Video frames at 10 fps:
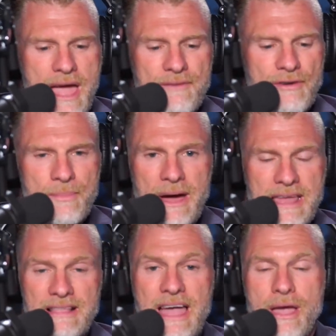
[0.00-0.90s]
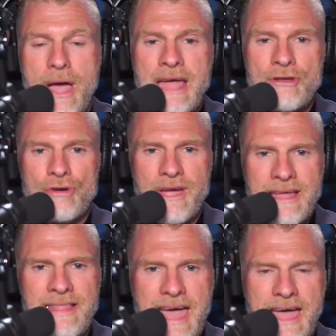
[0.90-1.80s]
everybody. Like, and you're
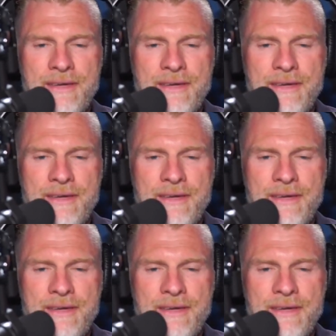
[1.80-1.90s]
in that